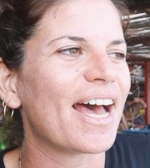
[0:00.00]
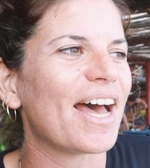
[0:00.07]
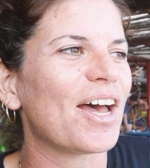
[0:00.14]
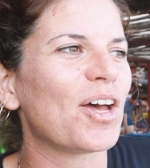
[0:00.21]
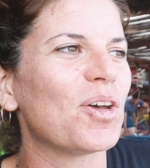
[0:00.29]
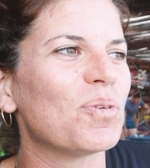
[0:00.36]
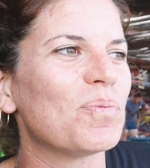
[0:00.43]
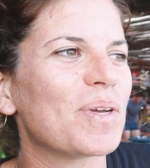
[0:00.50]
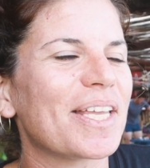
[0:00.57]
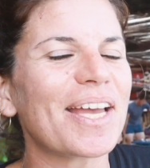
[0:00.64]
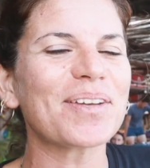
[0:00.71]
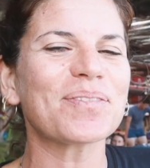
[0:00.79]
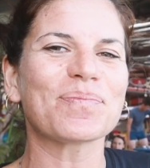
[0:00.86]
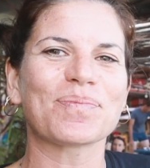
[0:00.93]
Um,
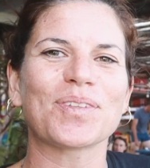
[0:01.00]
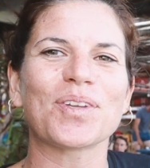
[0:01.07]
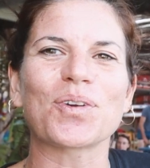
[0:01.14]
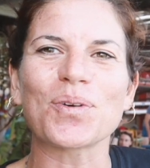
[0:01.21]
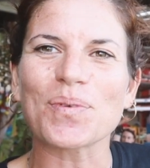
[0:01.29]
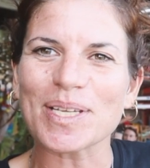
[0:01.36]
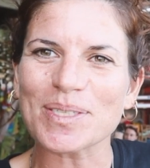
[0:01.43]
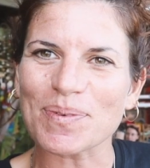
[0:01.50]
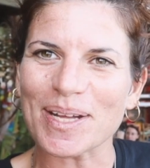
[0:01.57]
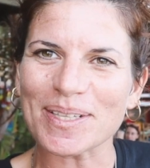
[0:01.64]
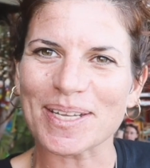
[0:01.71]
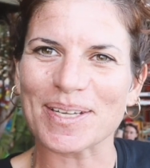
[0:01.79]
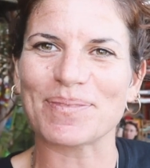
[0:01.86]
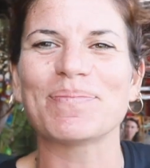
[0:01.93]
but yeah, you're always
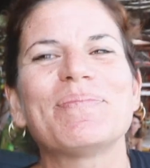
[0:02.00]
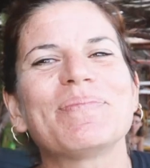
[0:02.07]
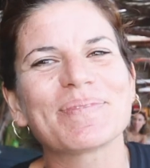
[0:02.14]
welcome.